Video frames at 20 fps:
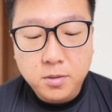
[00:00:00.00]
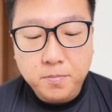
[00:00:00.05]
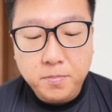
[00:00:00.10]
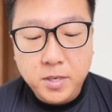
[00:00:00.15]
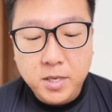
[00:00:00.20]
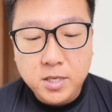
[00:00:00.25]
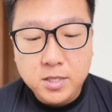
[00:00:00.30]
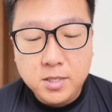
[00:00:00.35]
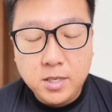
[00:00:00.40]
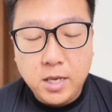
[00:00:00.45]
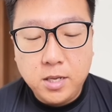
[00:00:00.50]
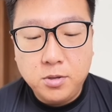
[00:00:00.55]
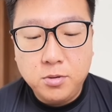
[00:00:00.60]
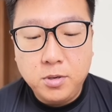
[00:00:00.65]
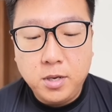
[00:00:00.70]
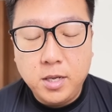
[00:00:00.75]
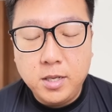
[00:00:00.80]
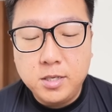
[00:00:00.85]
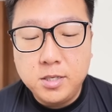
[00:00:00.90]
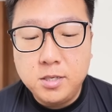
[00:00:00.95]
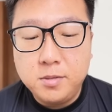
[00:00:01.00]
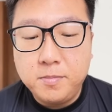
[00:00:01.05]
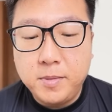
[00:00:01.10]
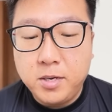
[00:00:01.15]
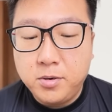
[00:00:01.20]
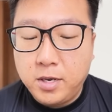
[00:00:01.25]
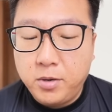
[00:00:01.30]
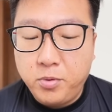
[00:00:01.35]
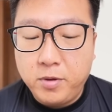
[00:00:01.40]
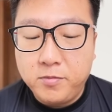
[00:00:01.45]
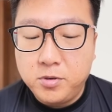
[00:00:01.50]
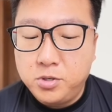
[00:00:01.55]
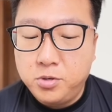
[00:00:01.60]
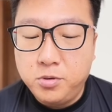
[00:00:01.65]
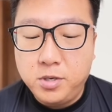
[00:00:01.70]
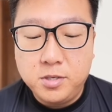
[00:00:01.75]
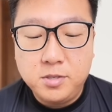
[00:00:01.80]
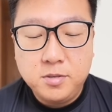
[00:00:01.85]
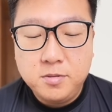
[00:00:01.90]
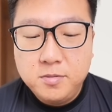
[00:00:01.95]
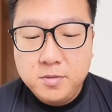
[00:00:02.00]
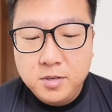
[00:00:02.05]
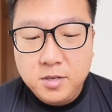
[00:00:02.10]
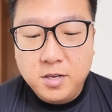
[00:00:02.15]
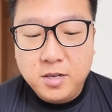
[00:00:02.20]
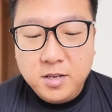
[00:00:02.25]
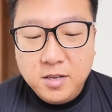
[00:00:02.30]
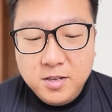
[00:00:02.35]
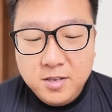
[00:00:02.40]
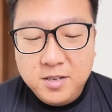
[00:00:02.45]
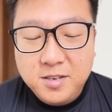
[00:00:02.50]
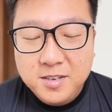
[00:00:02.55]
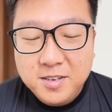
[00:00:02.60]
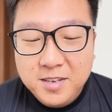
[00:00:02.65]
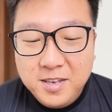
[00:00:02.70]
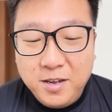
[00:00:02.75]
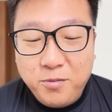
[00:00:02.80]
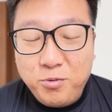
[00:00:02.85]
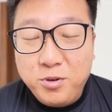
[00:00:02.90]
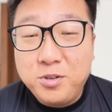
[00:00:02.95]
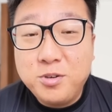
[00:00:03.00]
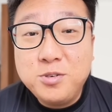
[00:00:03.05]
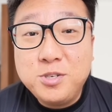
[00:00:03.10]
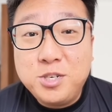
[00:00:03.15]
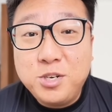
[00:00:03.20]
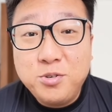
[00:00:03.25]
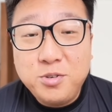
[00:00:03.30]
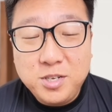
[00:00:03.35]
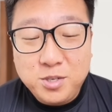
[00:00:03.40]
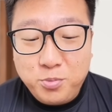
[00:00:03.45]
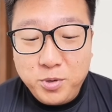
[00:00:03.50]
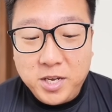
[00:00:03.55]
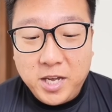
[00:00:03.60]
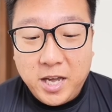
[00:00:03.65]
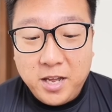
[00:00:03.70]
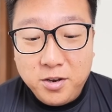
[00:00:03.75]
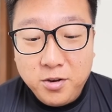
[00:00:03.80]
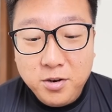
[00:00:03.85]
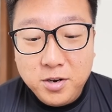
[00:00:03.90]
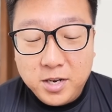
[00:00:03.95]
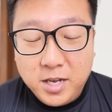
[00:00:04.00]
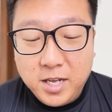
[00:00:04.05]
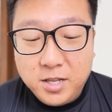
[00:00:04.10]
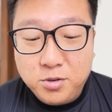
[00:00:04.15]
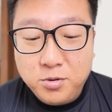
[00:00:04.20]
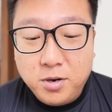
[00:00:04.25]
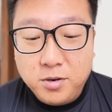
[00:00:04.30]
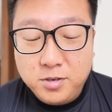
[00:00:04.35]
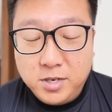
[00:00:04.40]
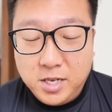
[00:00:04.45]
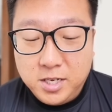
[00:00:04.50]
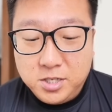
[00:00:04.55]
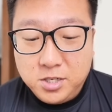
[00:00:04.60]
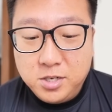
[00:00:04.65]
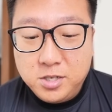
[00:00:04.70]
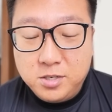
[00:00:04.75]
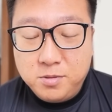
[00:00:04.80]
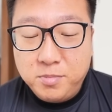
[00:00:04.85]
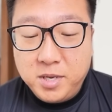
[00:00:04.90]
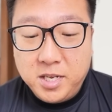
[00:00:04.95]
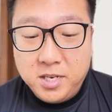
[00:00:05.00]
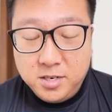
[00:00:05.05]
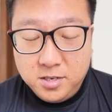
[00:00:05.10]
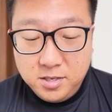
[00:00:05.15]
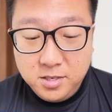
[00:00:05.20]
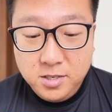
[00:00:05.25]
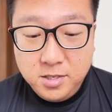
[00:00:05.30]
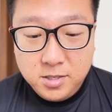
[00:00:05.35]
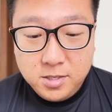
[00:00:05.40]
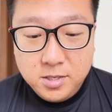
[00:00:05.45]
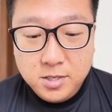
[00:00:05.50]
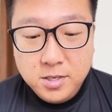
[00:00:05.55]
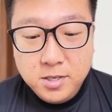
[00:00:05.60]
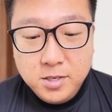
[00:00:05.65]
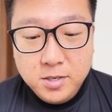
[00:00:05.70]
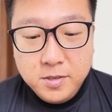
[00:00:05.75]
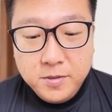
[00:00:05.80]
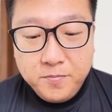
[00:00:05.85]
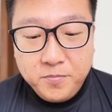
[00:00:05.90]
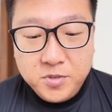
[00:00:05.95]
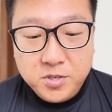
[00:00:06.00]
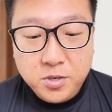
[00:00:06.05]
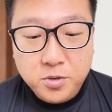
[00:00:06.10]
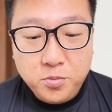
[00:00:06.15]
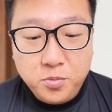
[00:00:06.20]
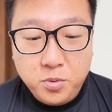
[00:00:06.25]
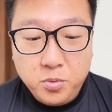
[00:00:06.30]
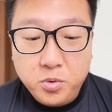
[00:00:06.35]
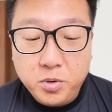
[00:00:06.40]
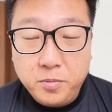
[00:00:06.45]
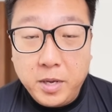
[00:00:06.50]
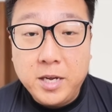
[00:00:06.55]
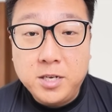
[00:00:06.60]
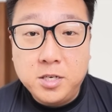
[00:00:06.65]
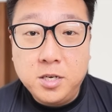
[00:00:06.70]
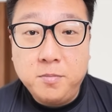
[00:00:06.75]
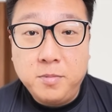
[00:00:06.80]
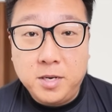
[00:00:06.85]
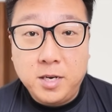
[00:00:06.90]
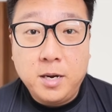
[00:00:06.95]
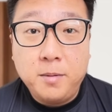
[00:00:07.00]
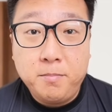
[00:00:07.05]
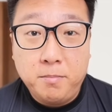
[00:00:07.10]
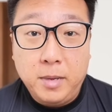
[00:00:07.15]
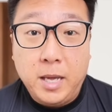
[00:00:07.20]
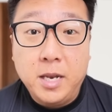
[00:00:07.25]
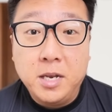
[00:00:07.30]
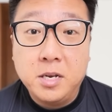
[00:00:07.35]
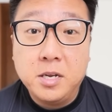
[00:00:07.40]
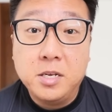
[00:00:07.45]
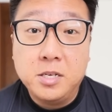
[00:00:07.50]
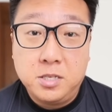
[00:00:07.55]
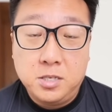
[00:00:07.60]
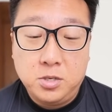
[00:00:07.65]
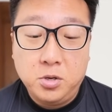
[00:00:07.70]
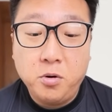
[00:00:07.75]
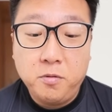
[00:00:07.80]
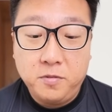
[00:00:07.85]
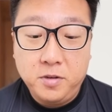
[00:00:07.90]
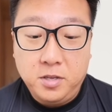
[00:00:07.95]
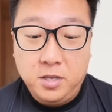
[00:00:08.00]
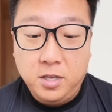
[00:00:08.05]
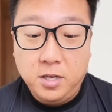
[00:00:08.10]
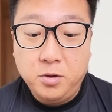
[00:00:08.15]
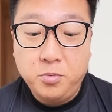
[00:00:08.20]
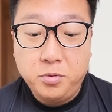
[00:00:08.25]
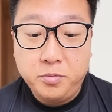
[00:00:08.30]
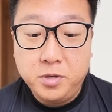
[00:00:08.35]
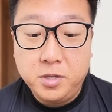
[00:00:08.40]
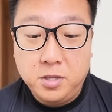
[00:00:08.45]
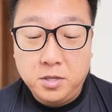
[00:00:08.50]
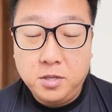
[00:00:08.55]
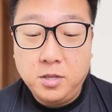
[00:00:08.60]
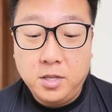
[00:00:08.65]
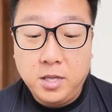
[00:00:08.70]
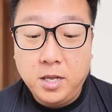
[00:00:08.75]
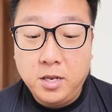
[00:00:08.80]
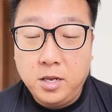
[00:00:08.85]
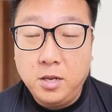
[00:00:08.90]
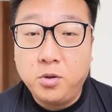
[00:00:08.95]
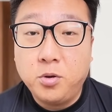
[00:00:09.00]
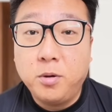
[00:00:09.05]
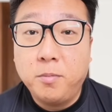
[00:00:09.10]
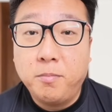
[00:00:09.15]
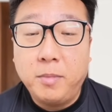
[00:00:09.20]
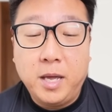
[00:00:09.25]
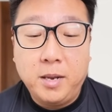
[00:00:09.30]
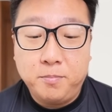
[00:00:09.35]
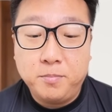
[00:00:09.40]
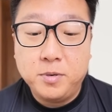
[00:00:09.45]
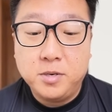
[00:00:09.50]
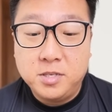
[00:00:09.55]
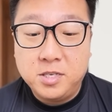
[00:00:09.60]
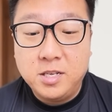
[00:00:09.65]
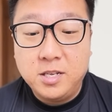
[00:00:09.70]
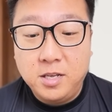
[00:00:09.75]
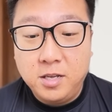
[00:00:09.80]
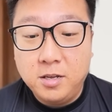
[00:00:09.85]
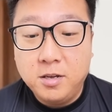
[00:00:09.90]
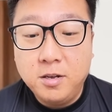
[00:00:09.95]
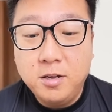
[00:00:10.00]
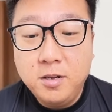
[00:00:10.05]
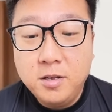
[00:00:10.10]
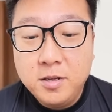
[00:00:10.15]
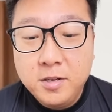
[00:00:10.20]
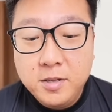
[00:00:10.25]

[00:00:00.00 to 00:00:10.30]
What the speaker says: Please get to Nature's Madness. Okay, we have to shoot this. If we don't shoot this, we cannot get to our Nature's Madness. So we will actually become Madness over here. We will turn into a mad person here.